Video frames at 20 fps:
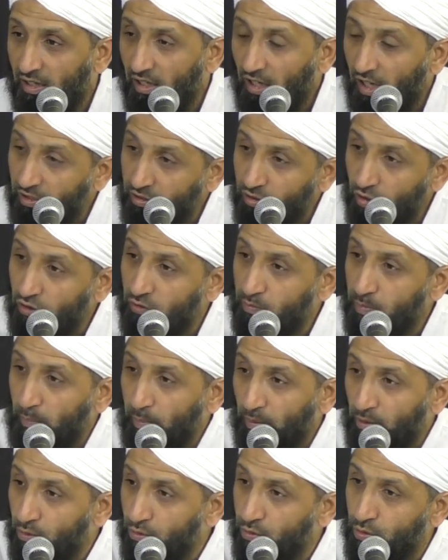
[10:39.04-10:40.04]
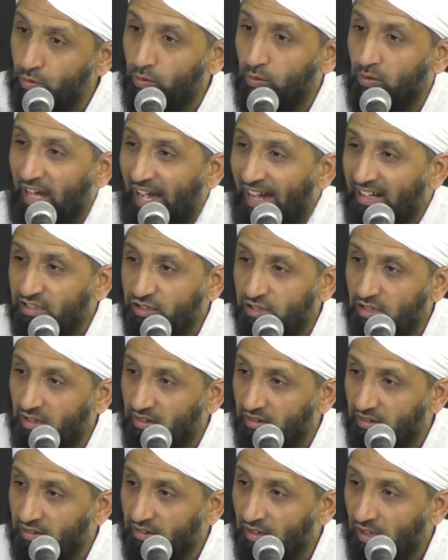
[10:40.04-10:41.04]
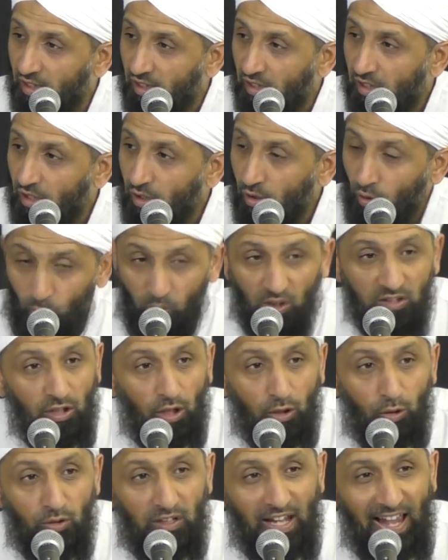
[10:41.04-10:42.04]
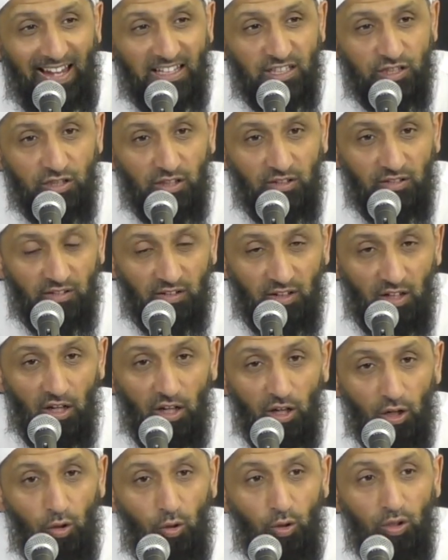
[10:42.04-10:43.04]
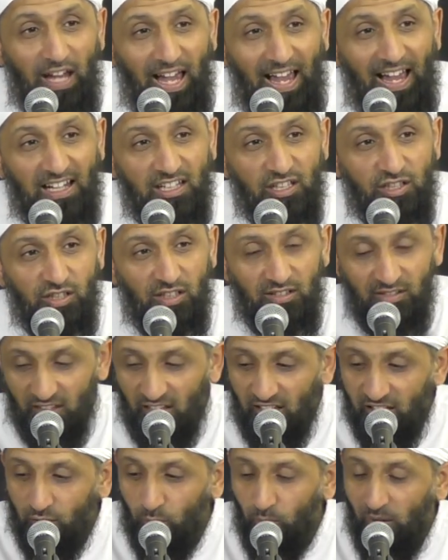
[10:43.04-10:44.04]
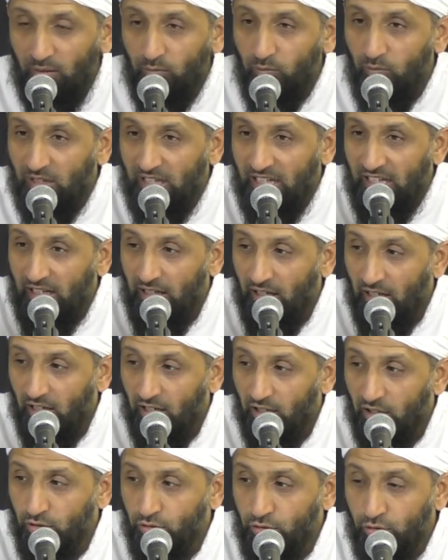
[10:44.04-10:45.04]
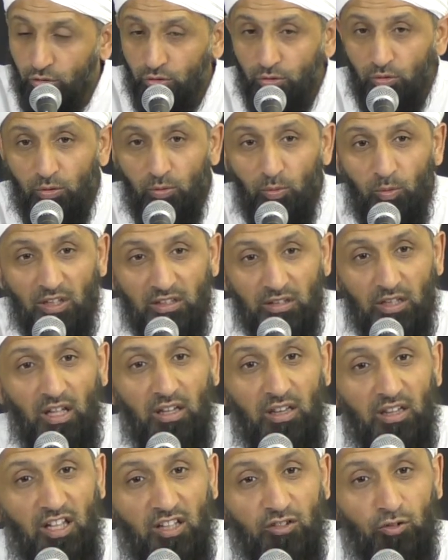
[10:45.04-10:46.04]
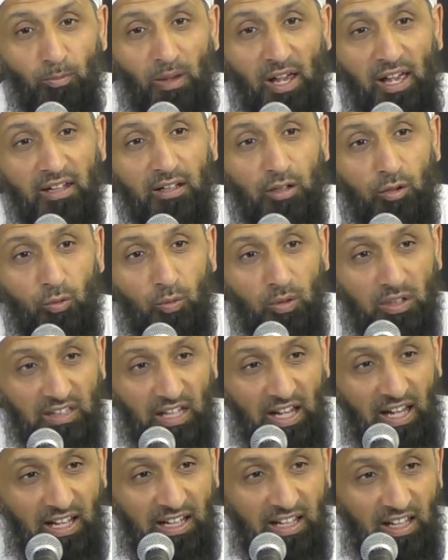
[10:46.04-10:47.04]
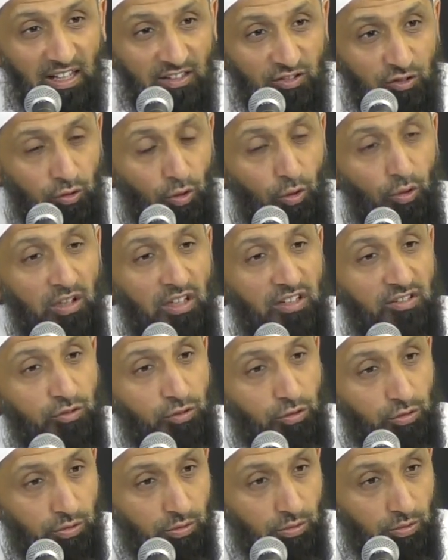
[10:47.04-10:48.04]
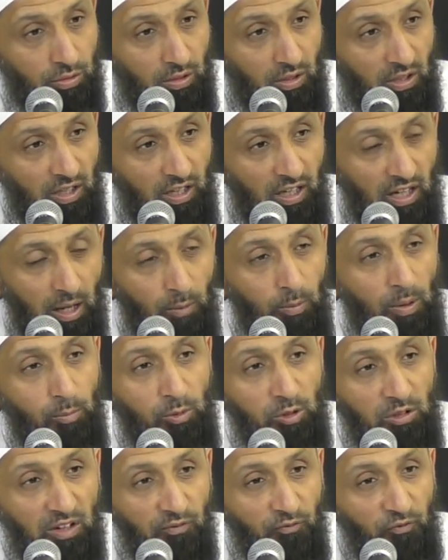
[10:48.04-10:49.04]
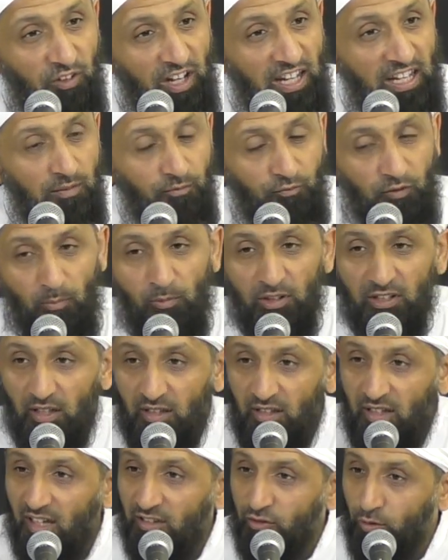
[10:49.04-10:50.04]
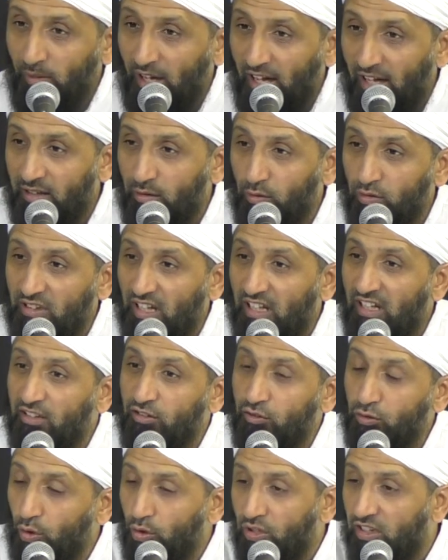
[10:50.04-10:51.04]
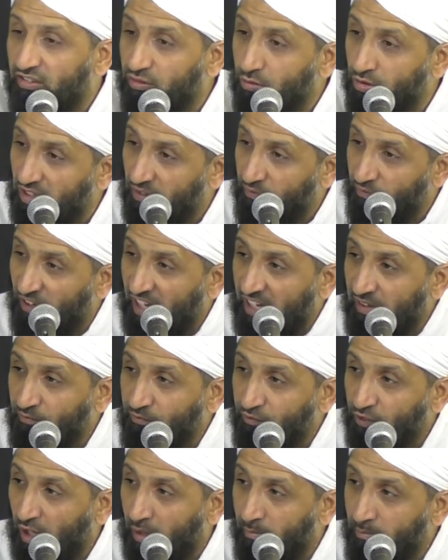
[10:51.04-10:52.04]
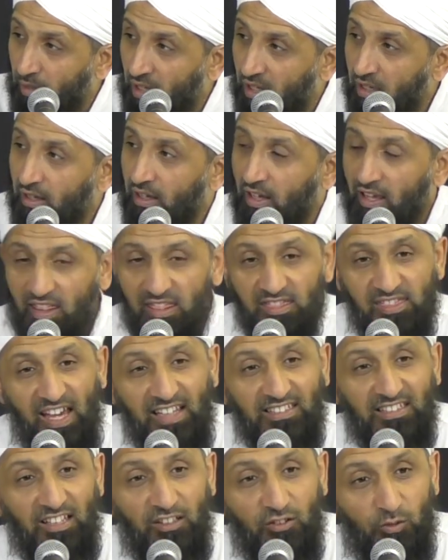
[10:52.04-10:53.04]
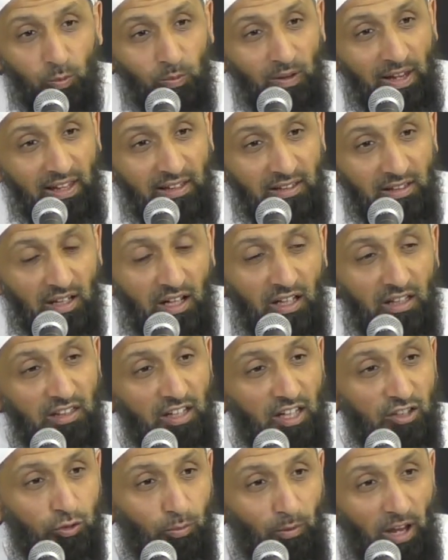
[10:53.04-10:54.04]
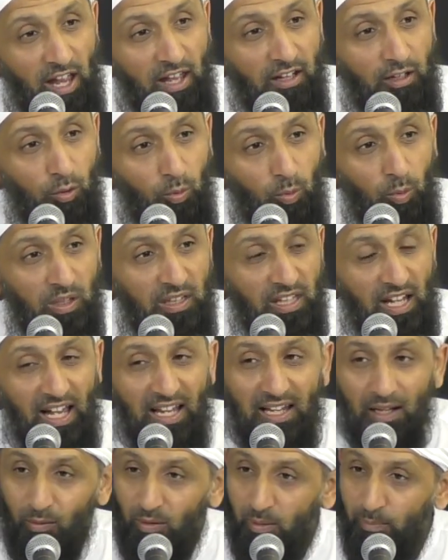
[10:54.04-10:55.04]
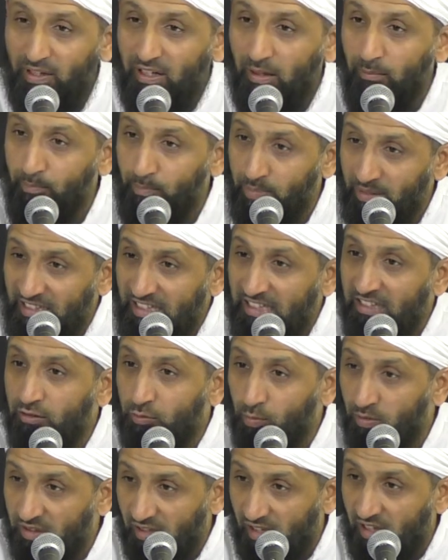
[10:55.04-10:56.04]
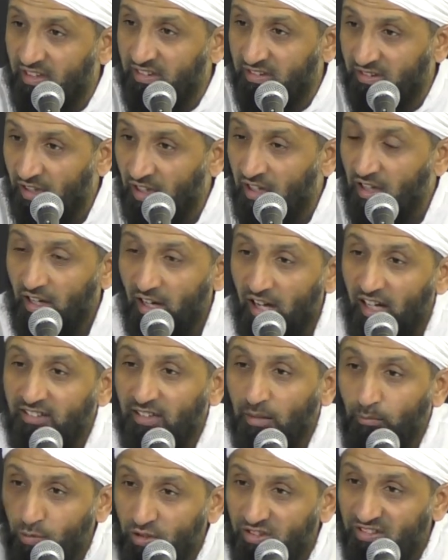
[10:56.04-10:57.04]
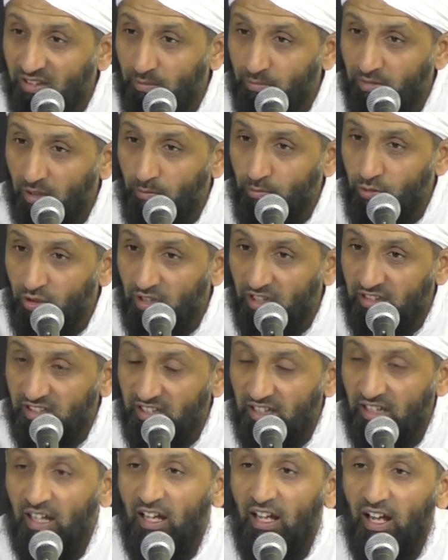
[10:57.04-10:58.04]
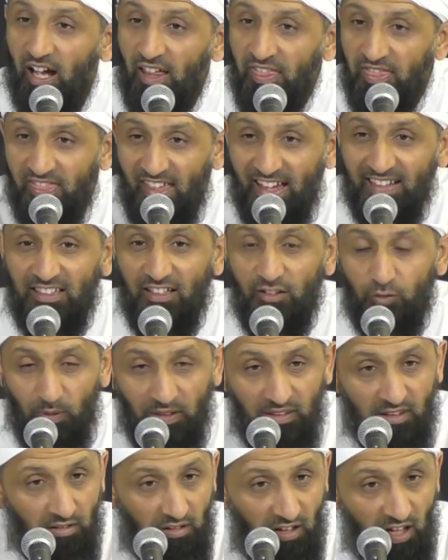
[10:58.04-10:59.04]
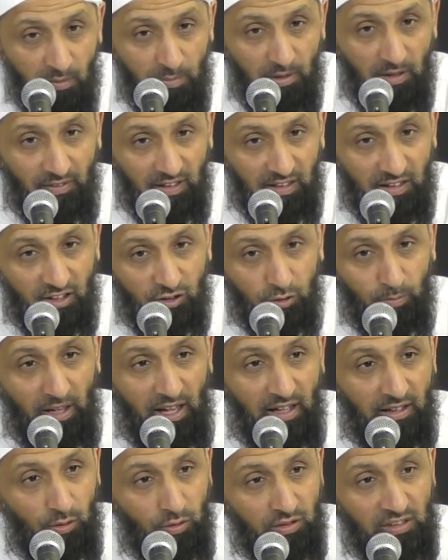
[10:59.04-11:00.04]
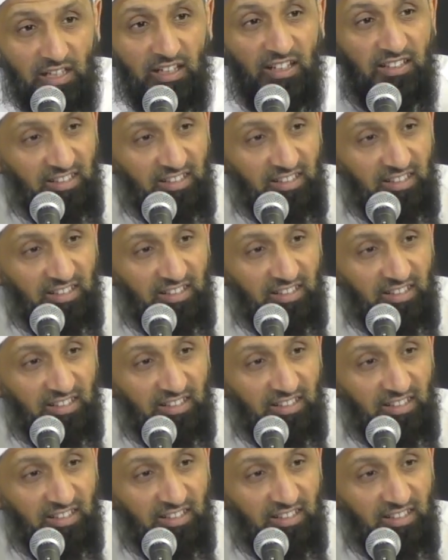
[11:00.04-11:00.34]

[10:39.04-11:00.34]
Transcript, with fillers: And those people who do good actions. What are good actions? Good actions is when we do what Allah subhanahu wa ta'ala has told us to do. And when we refrain from what Allah subhanahu wa ta'ala has told us to refrain from, that is when Allah subhanahu wa ta'ala will become pleased with us as a Muslim community. And that is when the rahmah of Allah subhanahu wa ta'ala